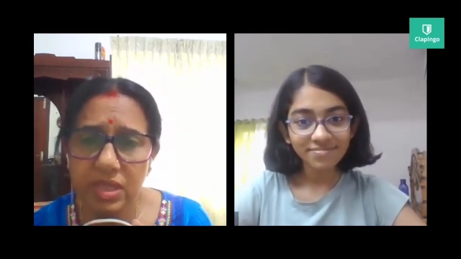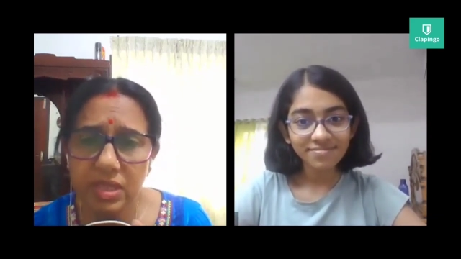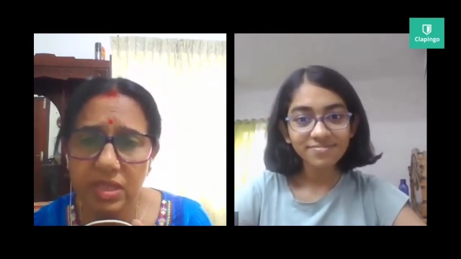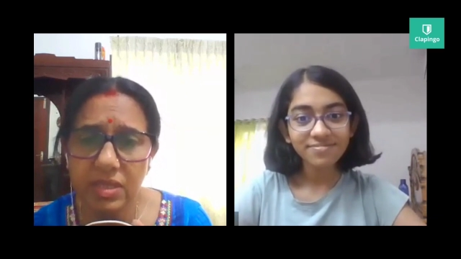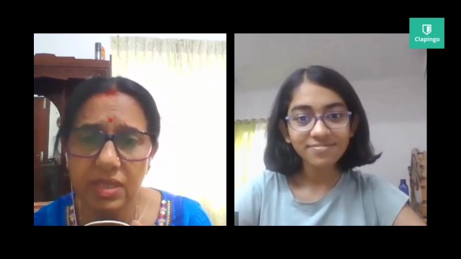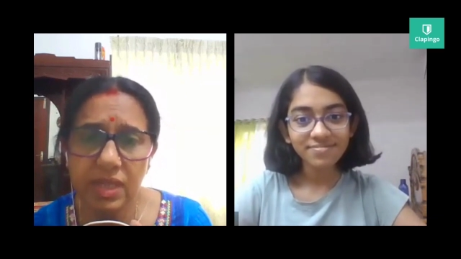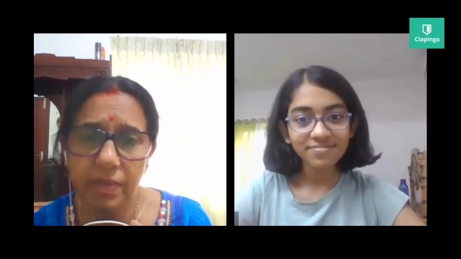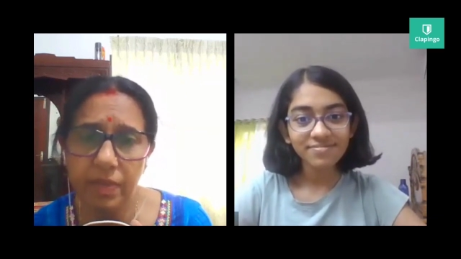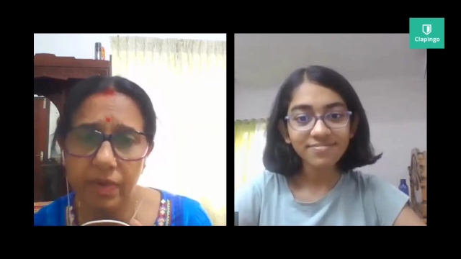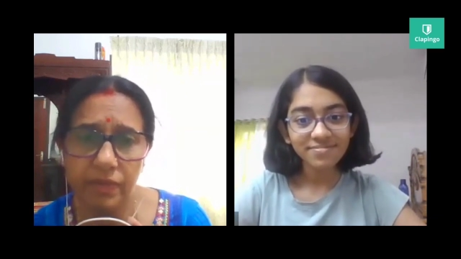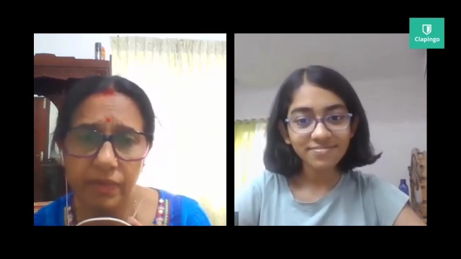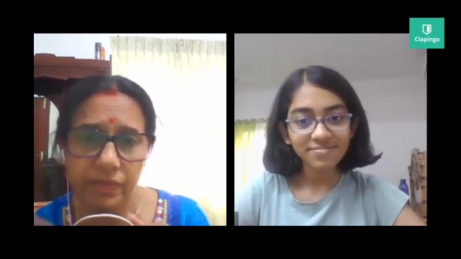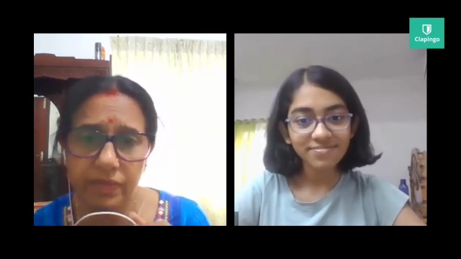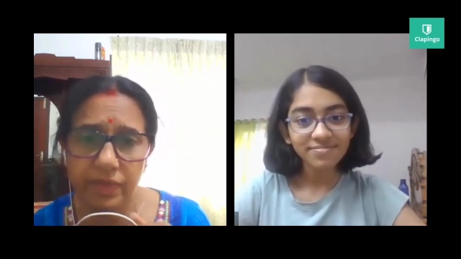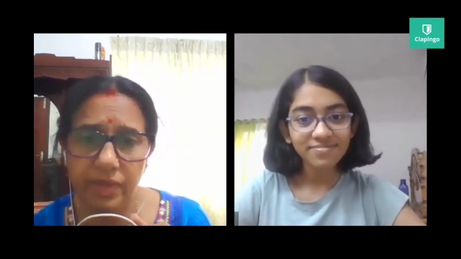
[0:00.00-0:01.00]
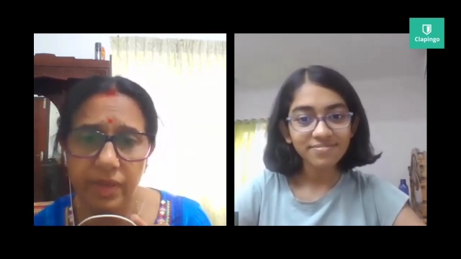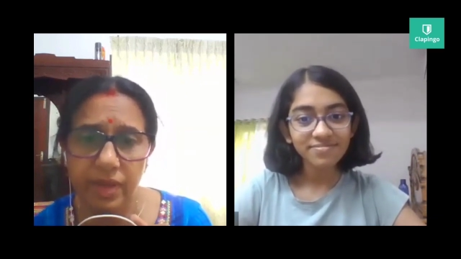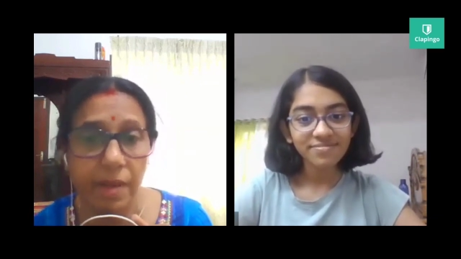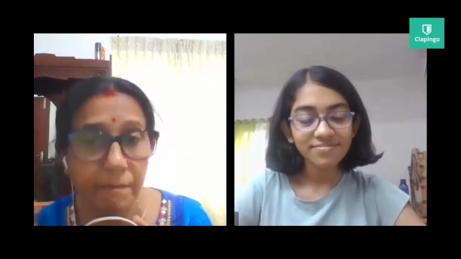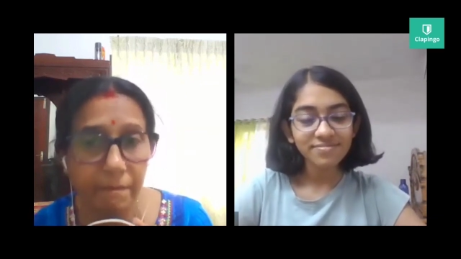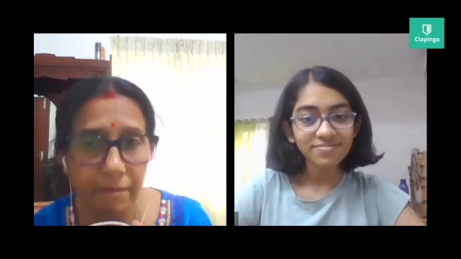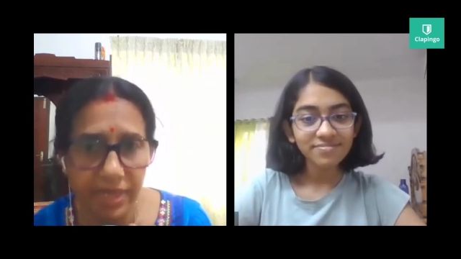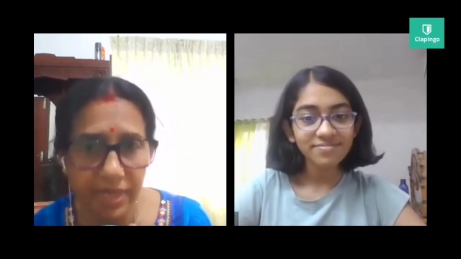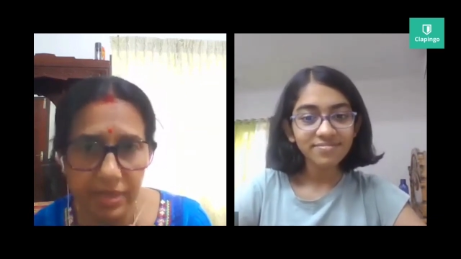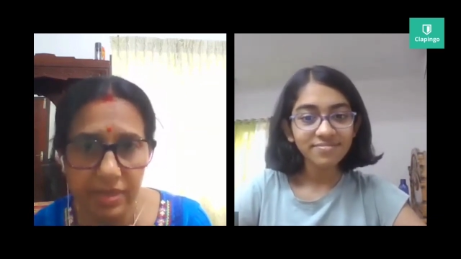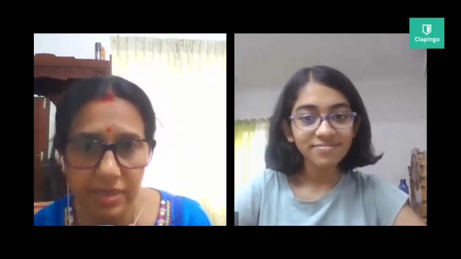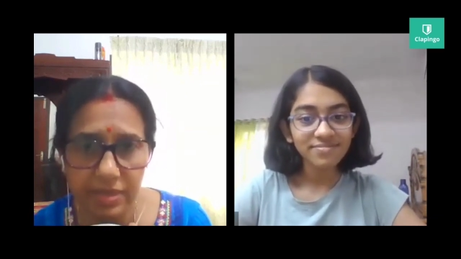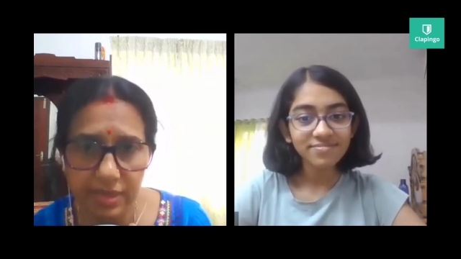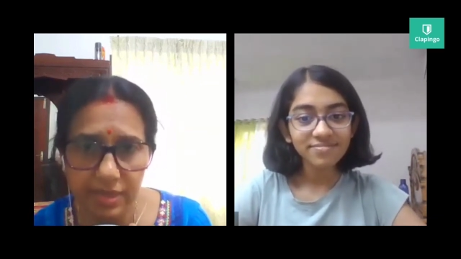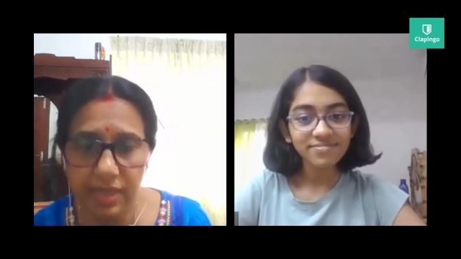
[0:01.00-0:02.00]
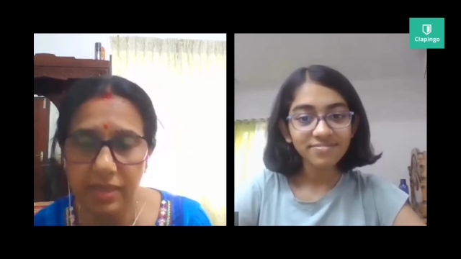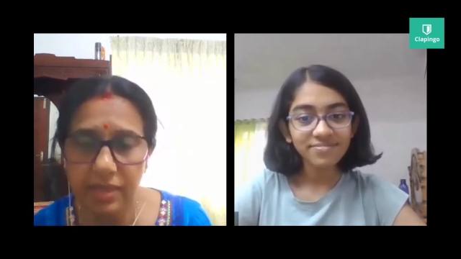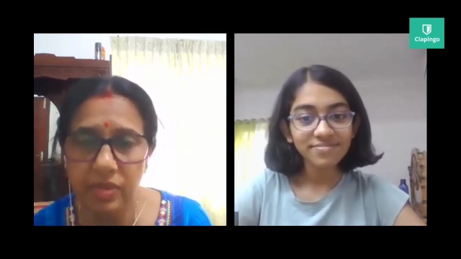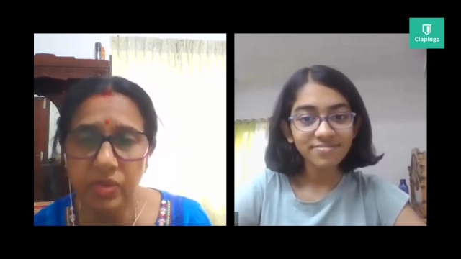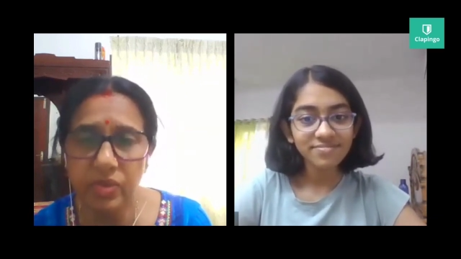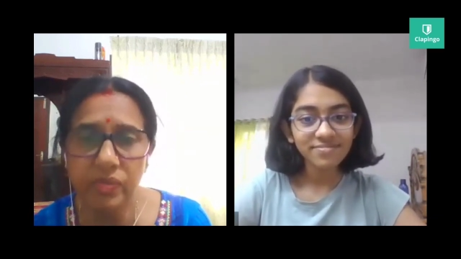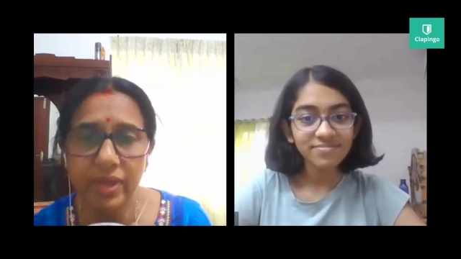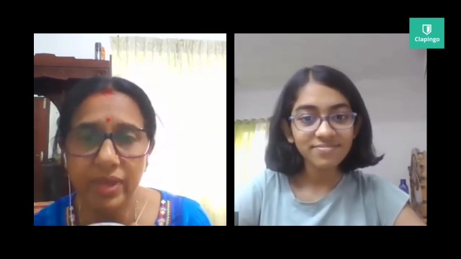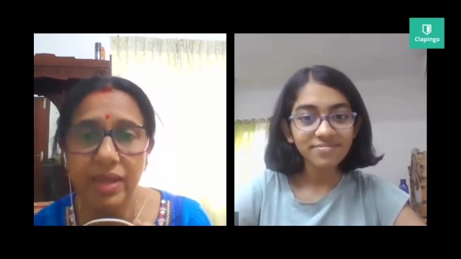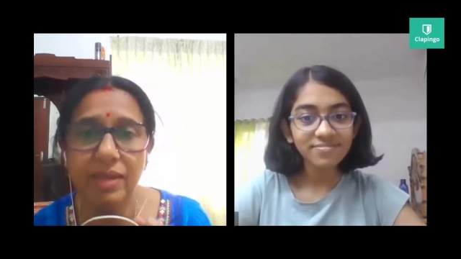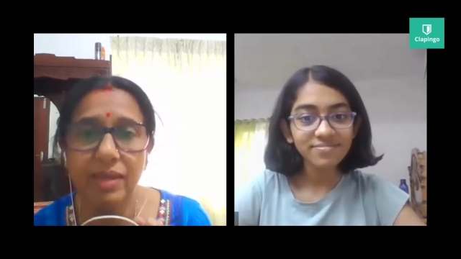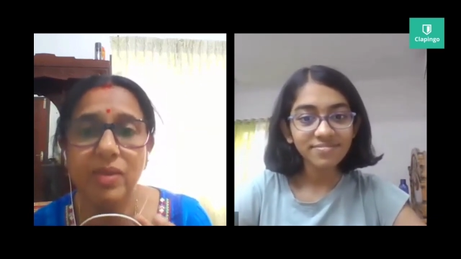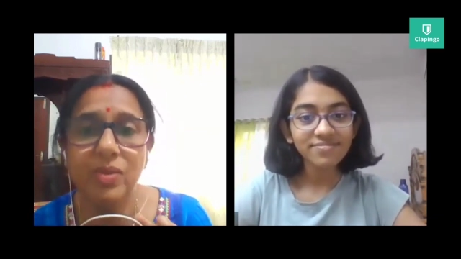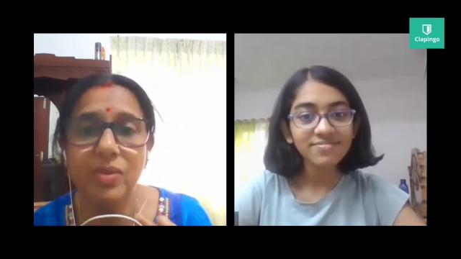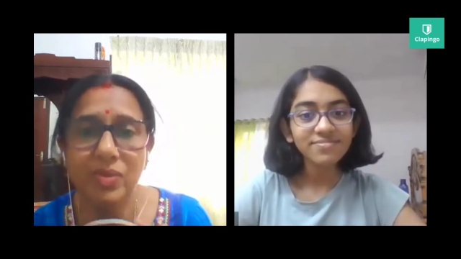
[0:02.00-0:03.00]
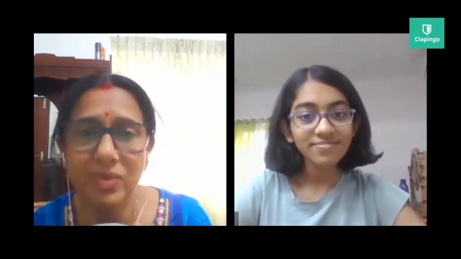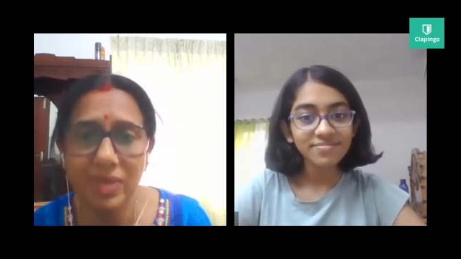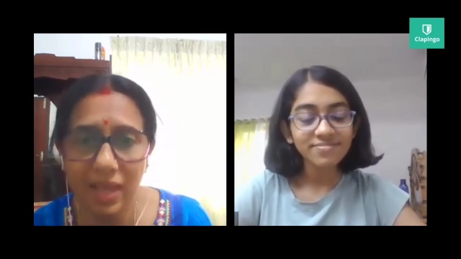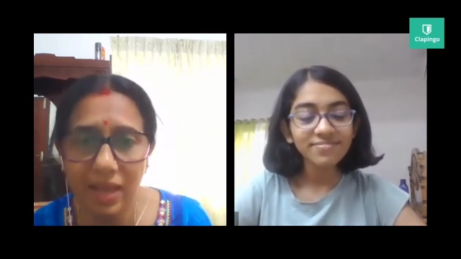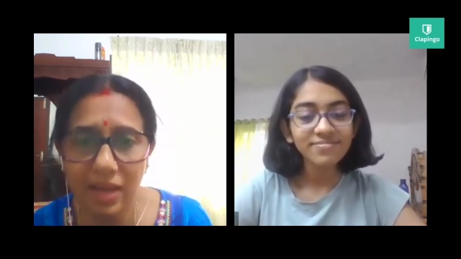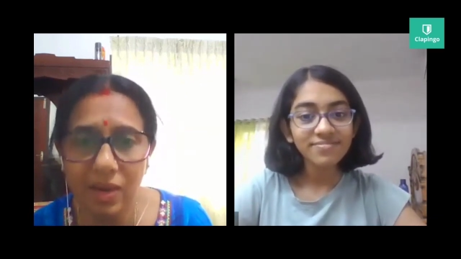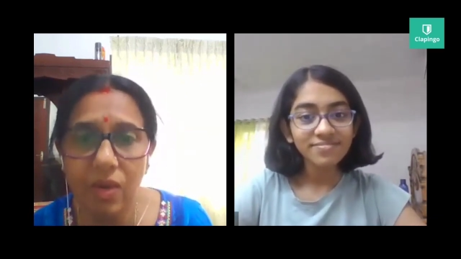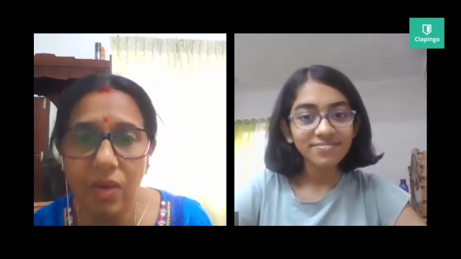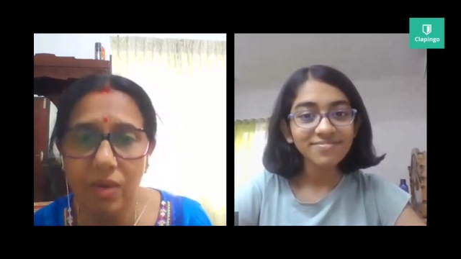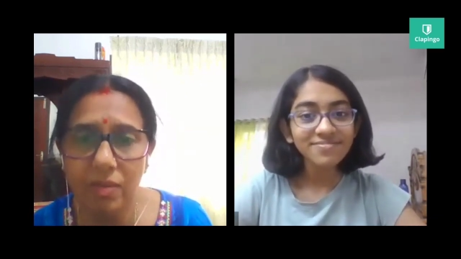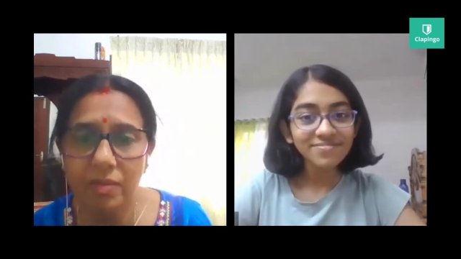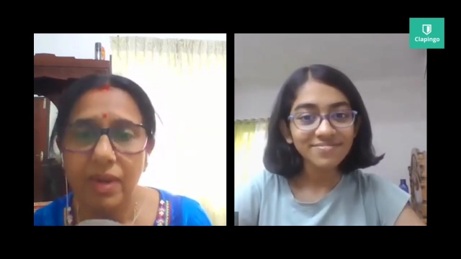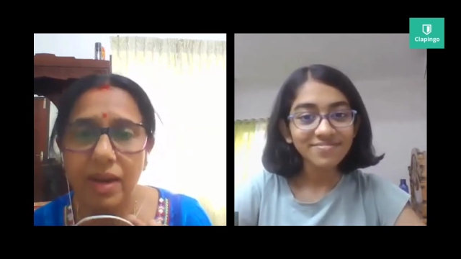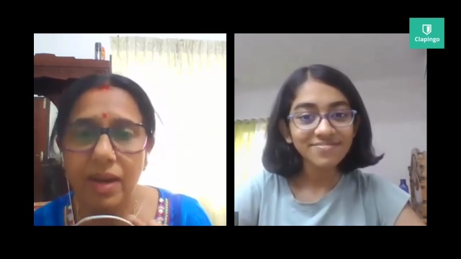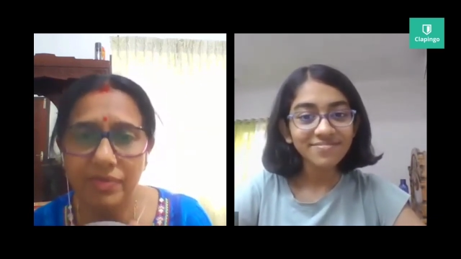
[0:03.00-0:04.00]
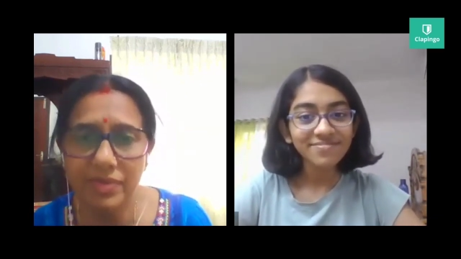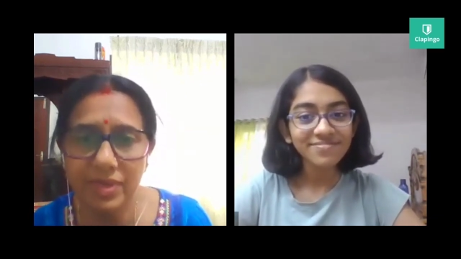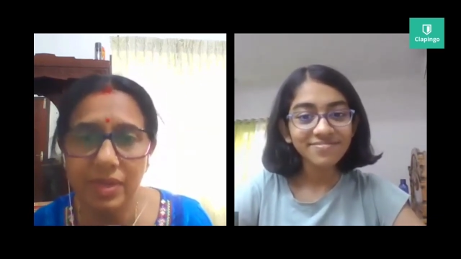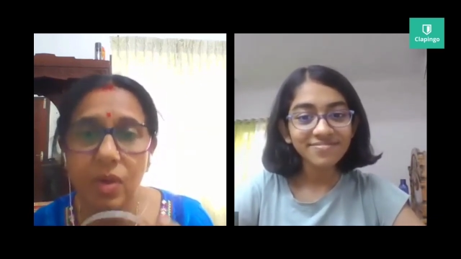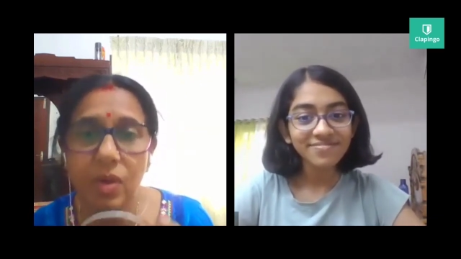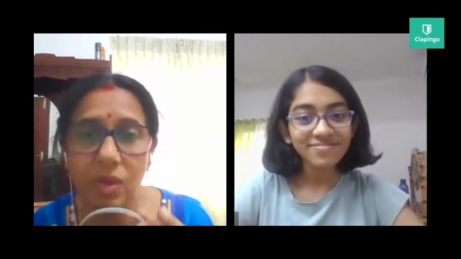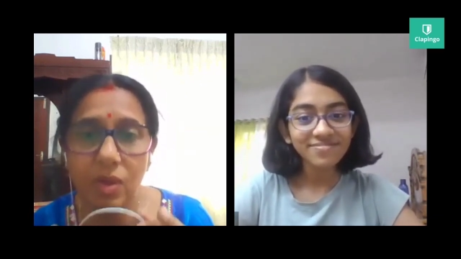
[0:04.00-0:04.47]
Speaker 1: this type of mental state, you know, where, you know, they are after